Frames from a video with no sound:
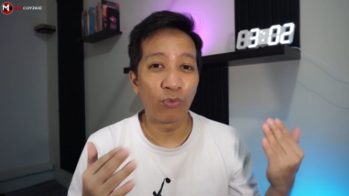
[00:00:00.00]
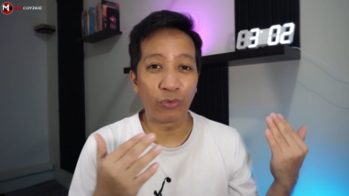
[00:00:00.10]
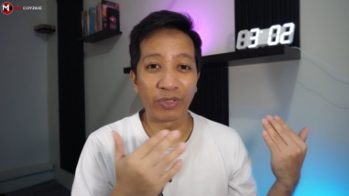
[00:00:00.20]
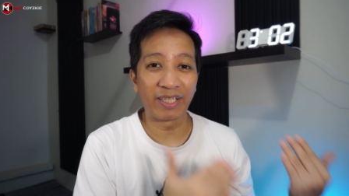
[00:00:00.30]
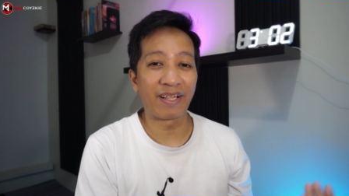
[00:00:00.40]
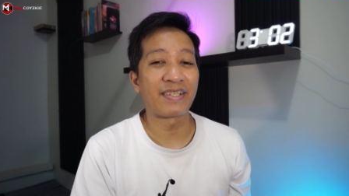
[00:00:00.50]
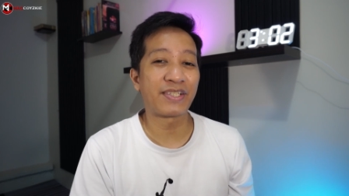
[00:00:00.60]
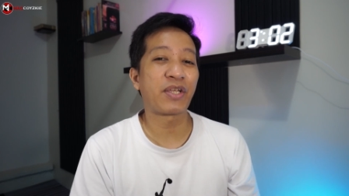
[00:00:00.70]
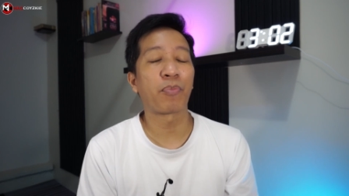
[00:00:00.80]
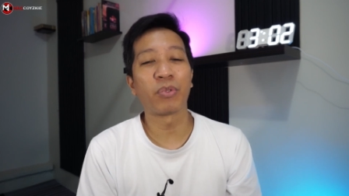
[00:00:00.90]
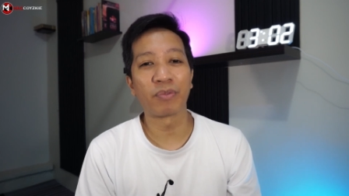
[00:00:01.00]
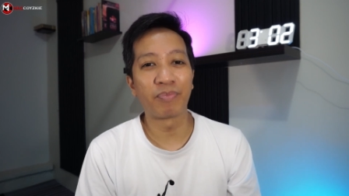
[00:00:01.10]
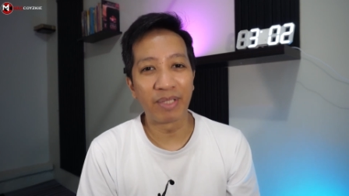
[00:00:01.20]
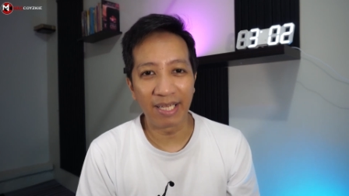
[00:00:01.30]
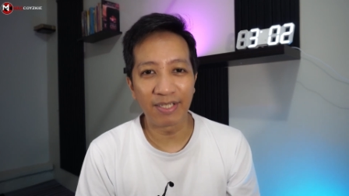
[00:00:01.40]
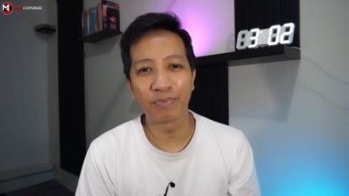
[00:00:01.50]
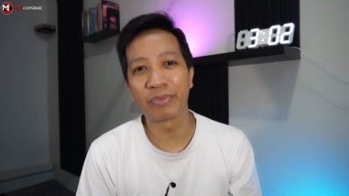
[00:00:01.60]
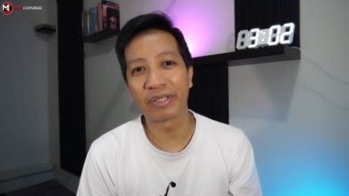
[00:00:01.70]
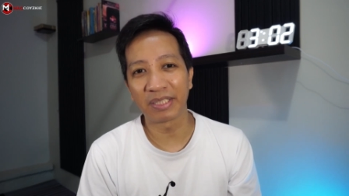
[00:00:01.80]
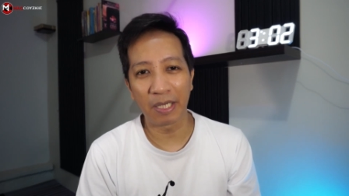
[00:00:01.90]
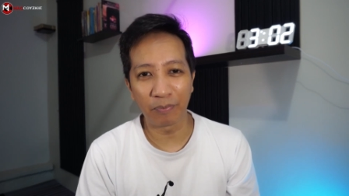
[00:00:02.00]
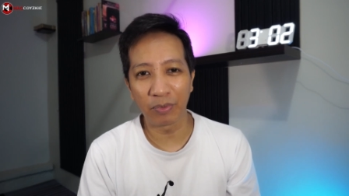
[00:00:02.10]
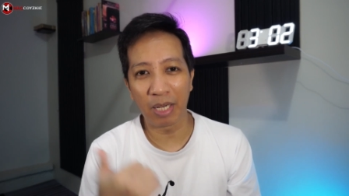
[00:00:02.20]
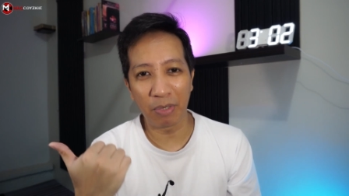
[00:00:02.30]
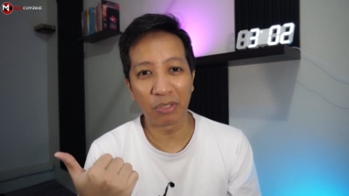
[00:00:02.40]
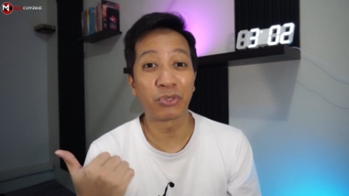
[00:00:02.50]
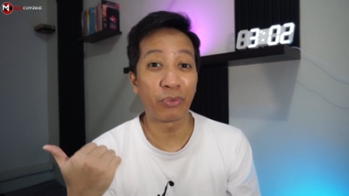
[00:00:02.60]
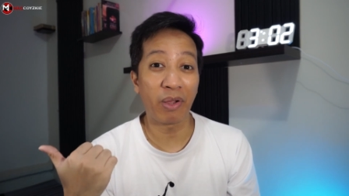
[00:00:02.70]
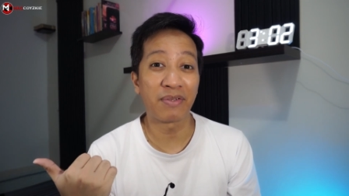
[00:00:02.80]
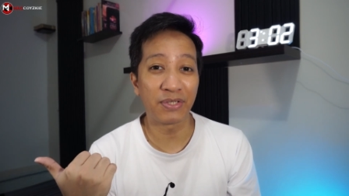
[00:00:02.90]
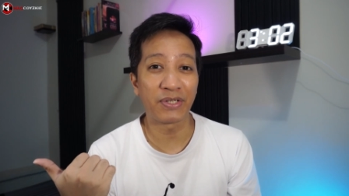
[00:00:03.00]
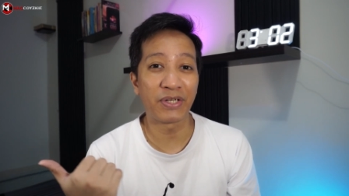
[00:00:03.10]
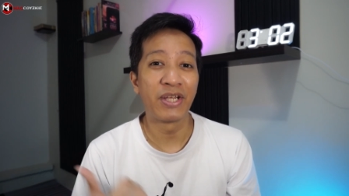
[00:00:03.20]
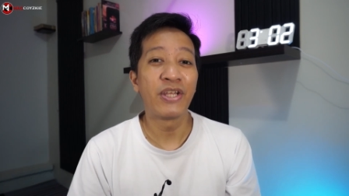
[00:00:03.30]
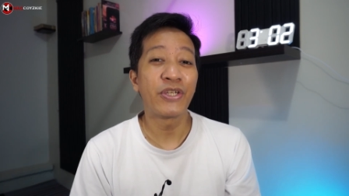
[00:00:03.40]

for the last couple of days but I'm about to answer